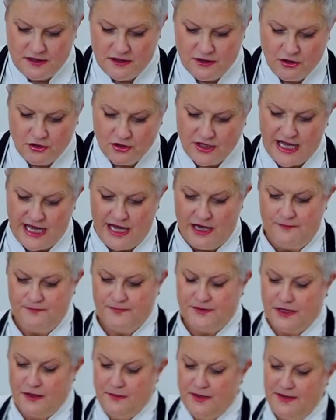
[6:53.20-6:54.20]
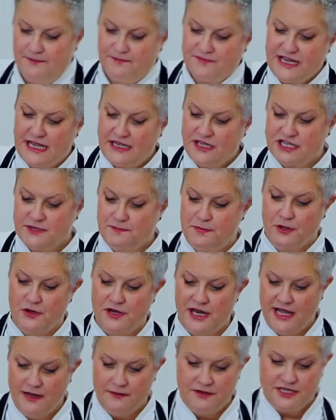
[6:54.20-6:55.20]
cook out a little bit. Take your spoon
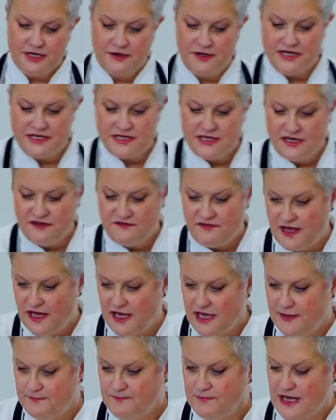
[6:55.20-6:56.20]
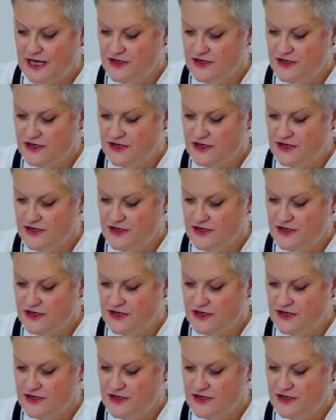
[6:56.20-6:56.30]
out, you don't need to leave that in,